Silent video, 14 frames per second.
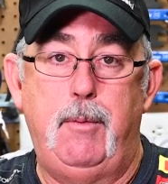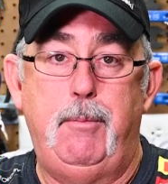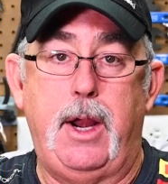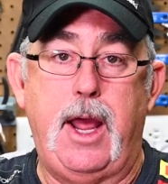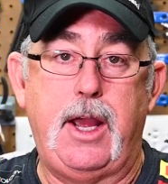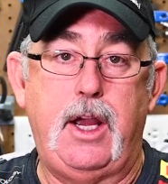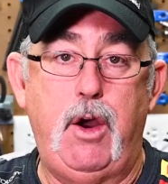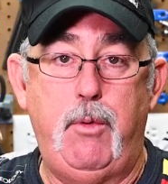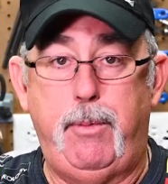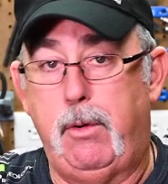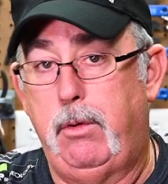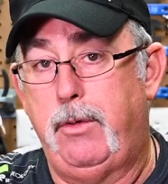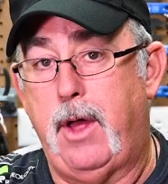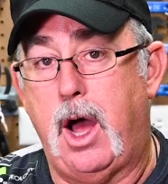but I go
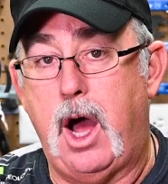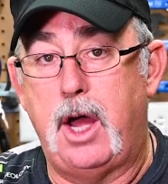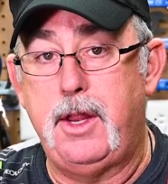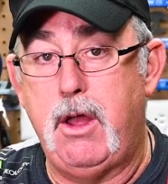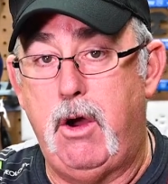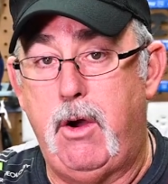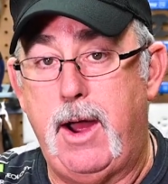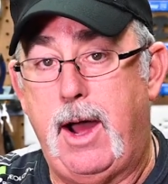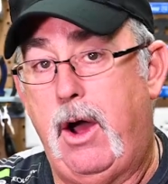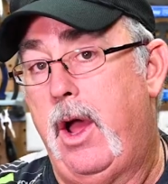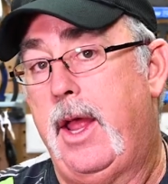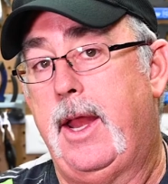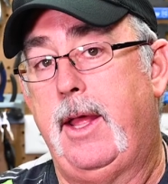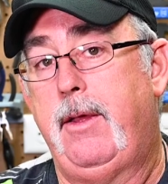pull the audio out
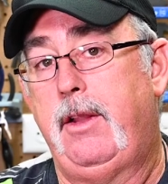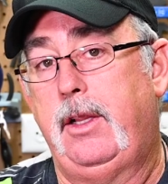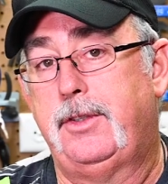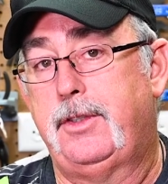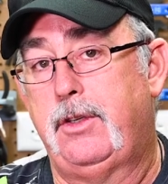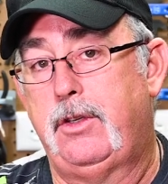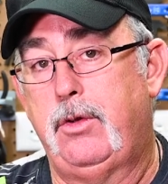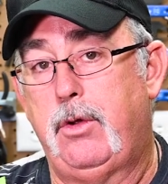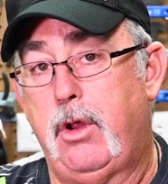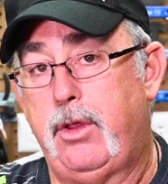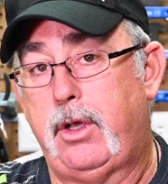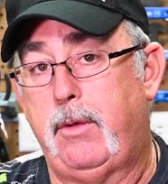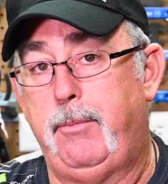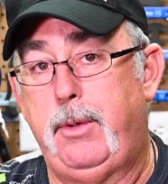and I listen to it
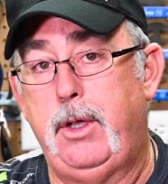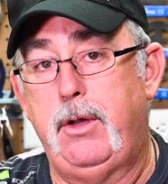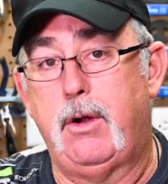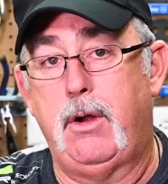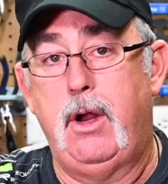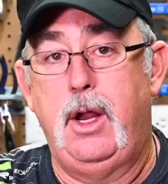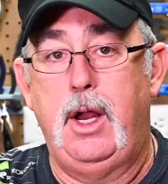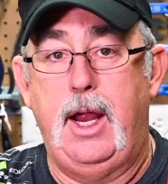on the computer,